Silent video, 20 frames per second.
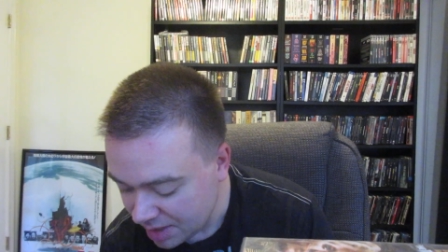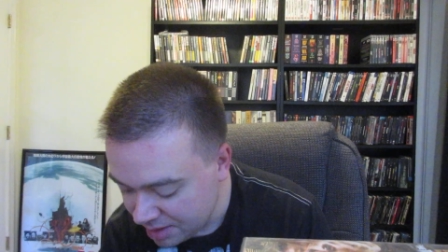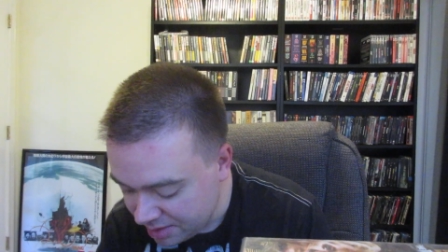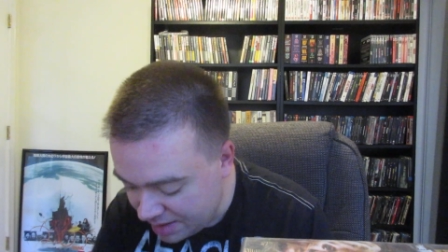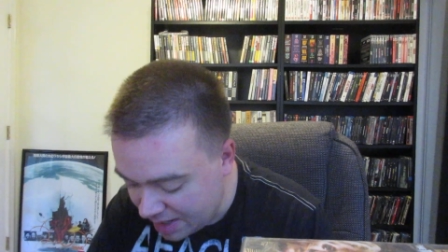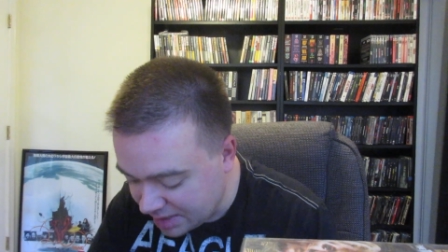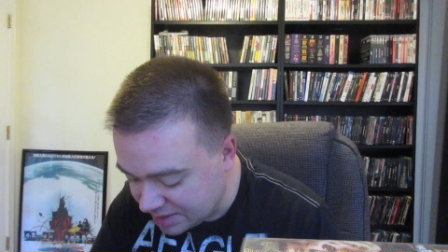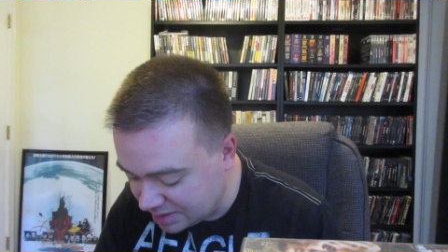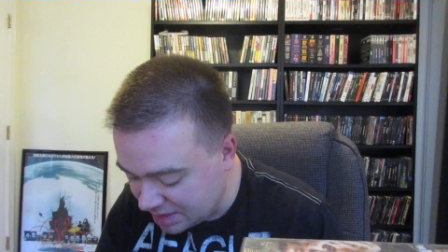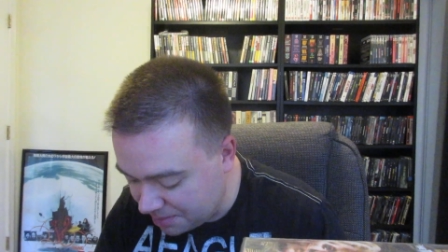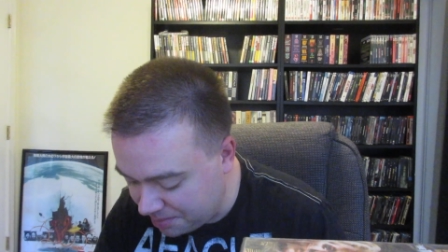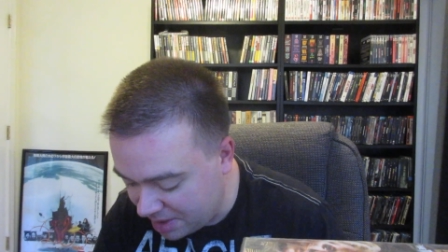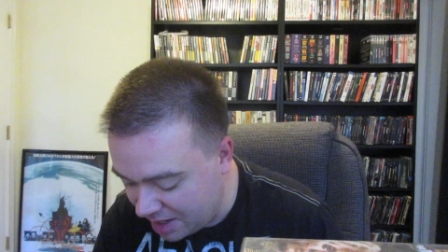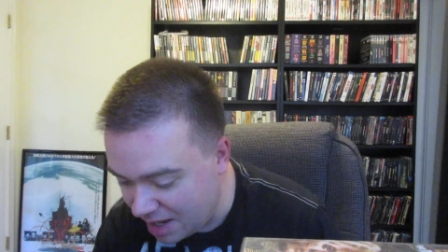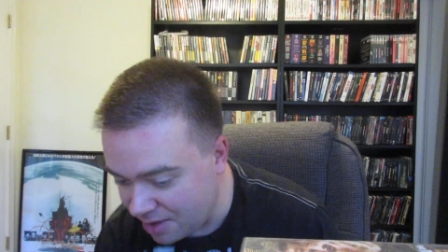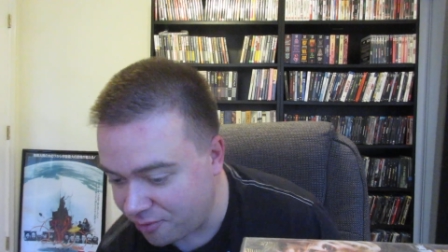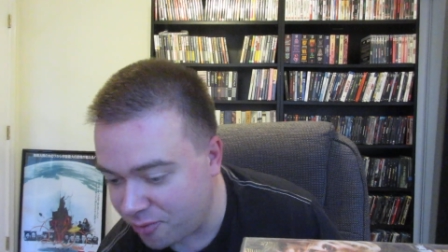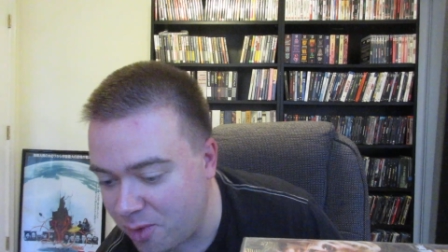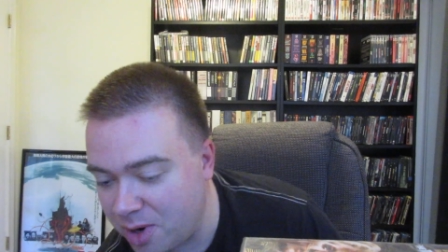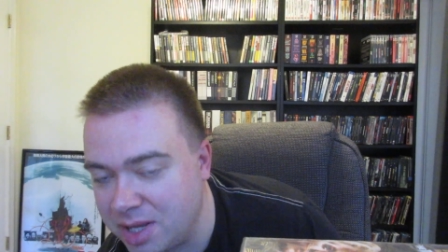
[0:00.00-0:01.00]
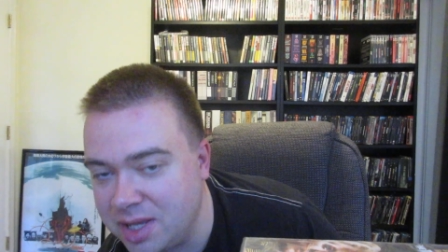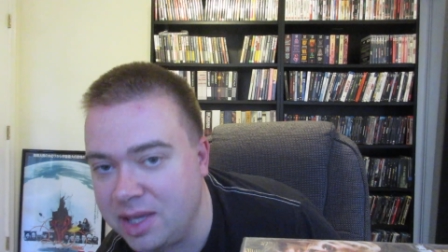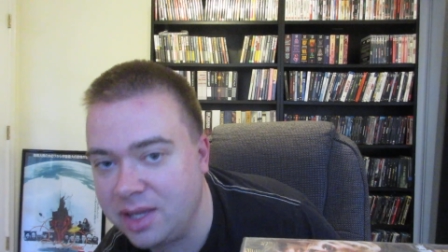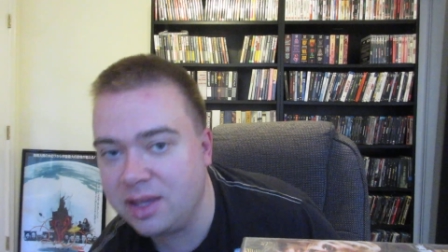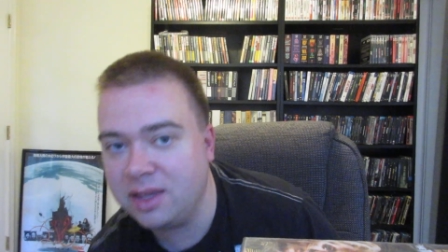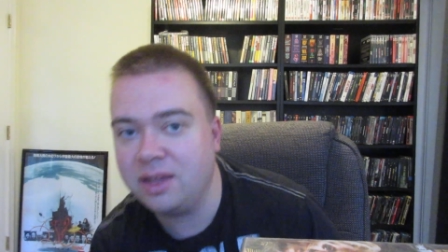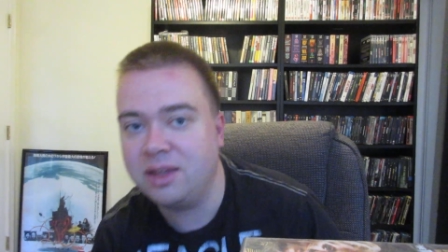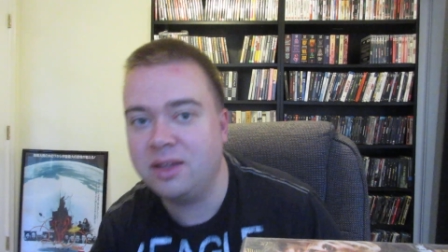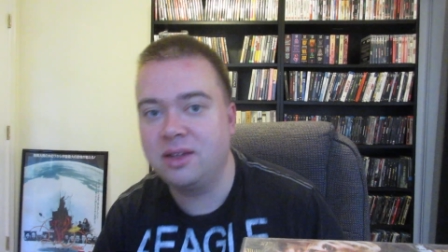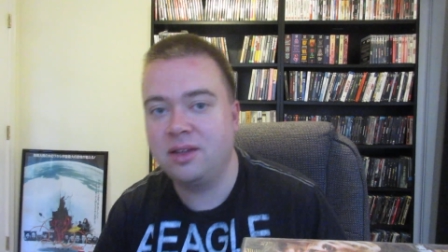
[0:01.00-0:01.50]
Next up, F Y
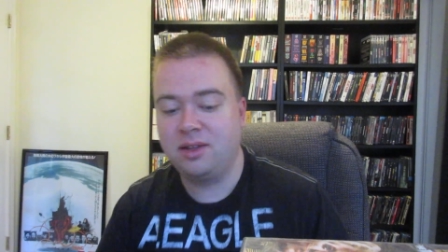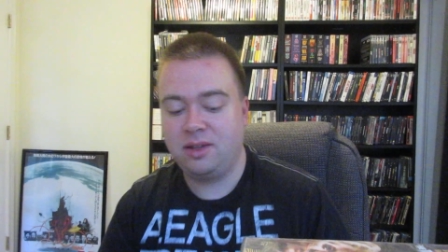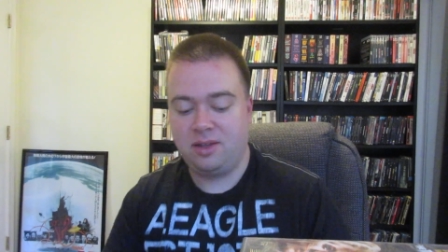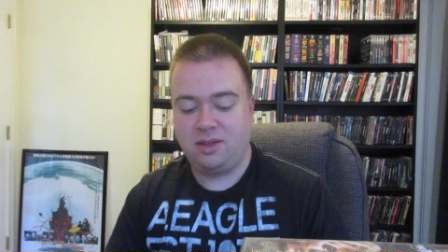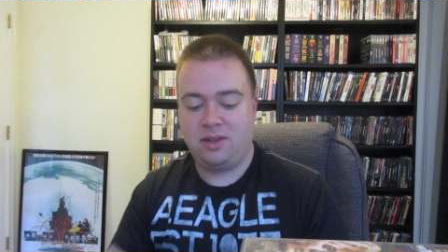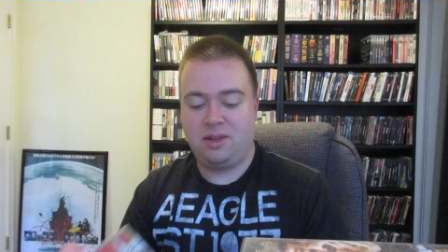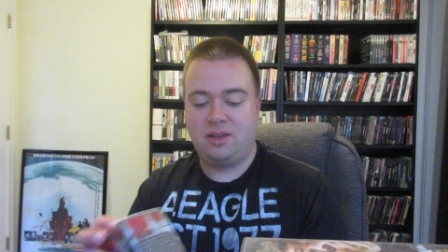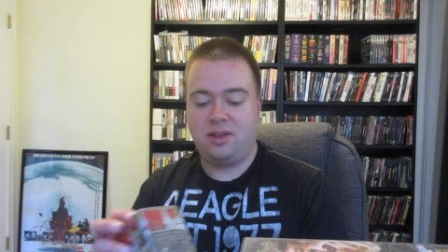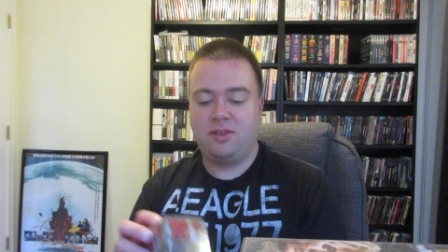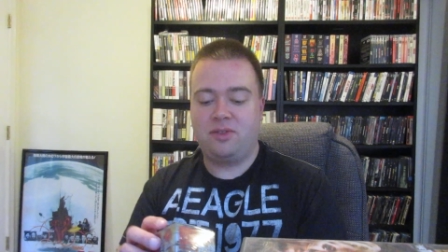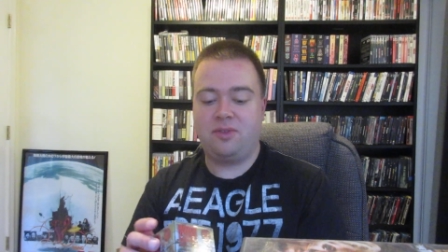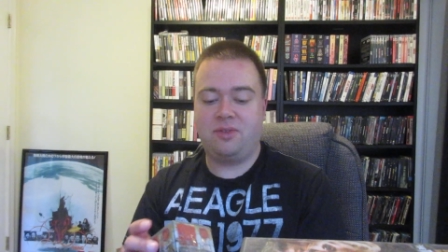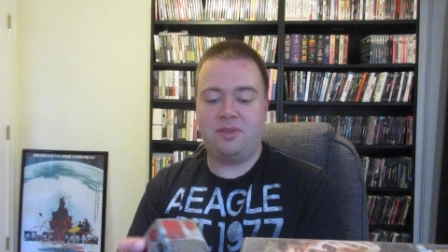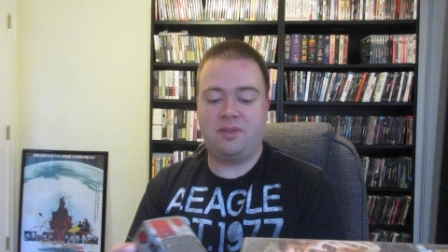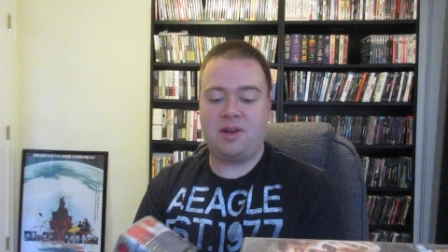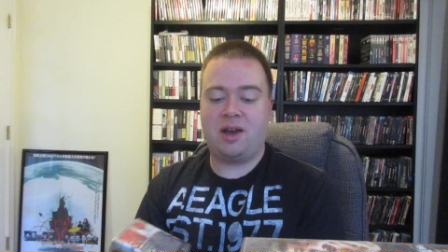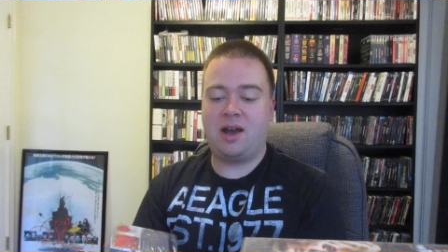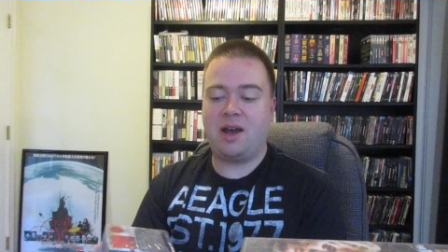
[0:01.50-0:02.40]
E, uh,